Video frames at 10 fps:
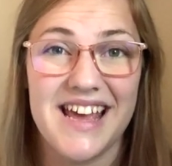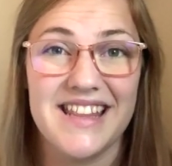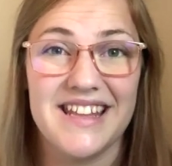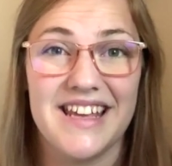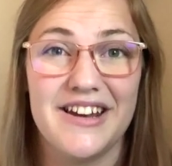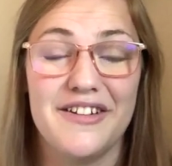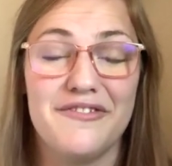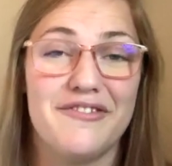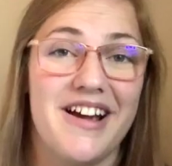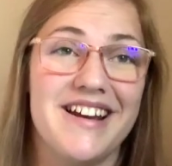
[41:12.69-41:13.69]
and then
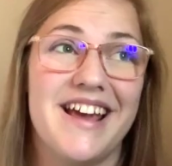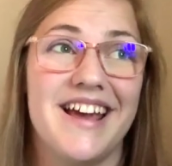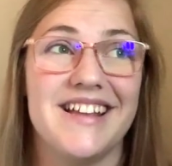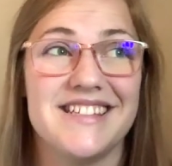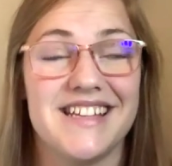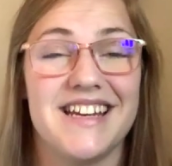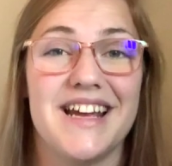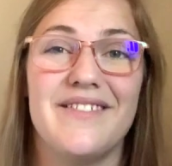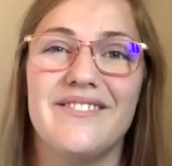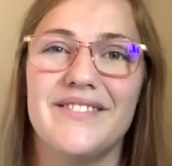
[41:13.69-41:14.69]
Friday and
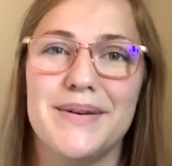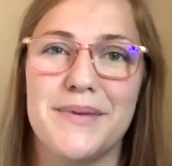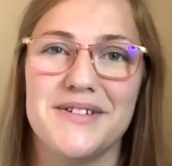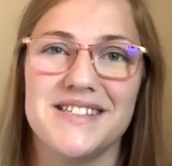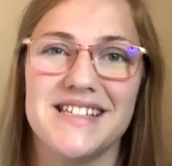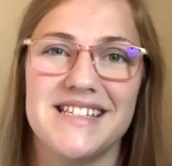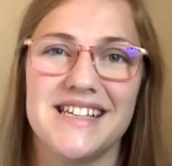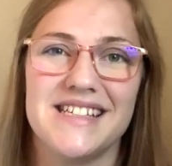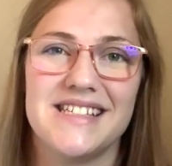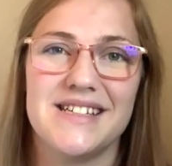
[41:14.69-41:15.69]
Sunday we mostly
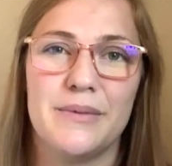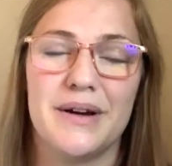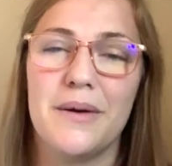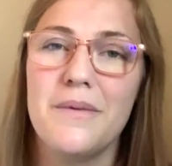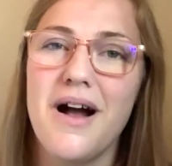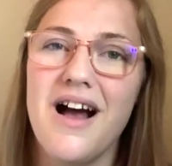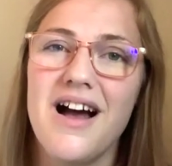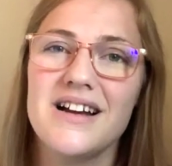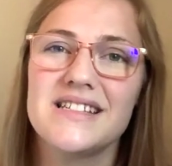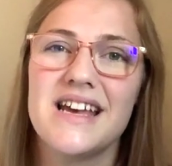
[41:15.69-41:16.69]
just went on
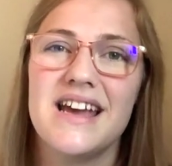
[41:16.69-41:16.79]
walks